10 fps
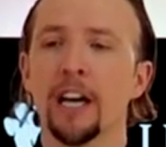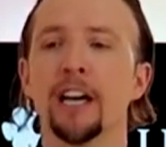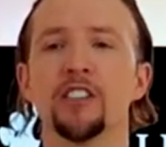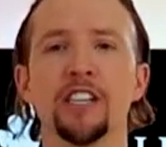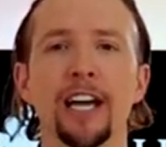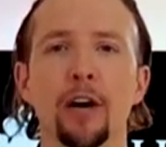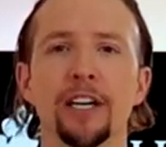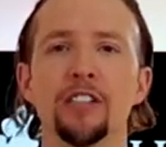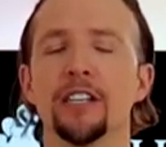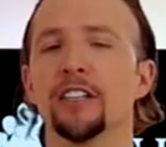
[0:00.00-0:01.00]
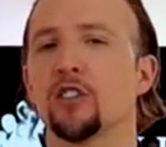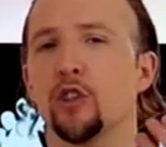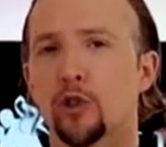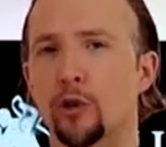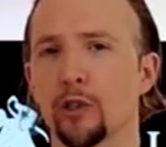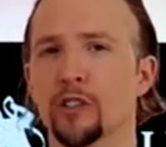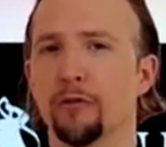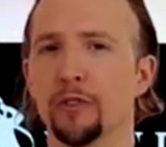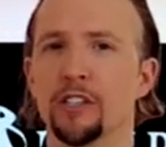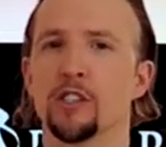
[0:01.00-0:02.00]
See how easy it is to screw yourself
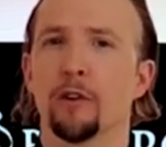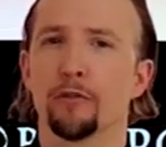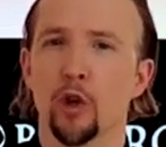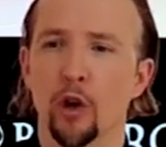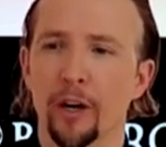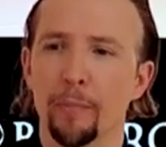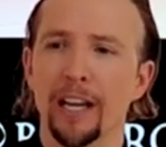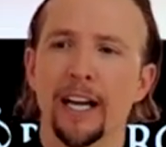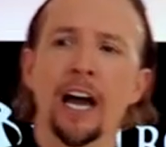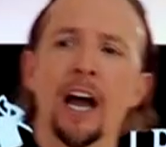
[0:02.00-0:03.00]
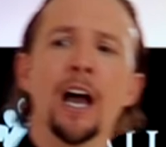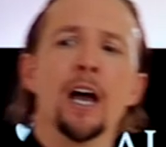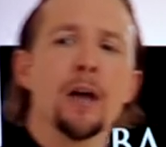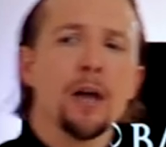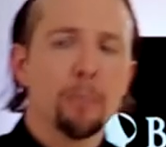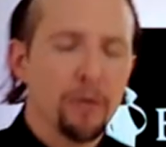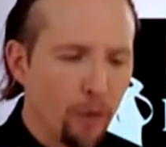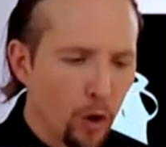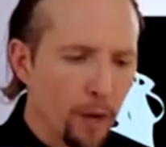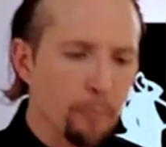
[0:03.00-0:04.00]
with this self-talk and be like, but
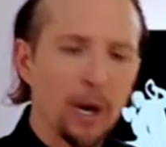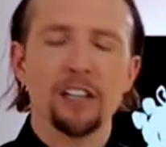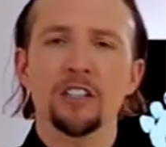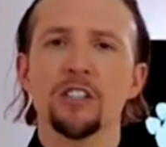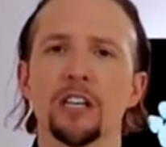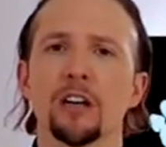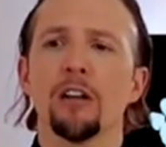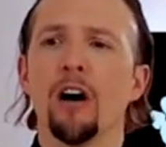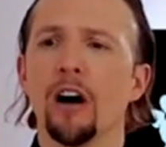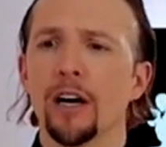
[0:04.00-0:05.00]
Vaughn, I'm practicing a lot.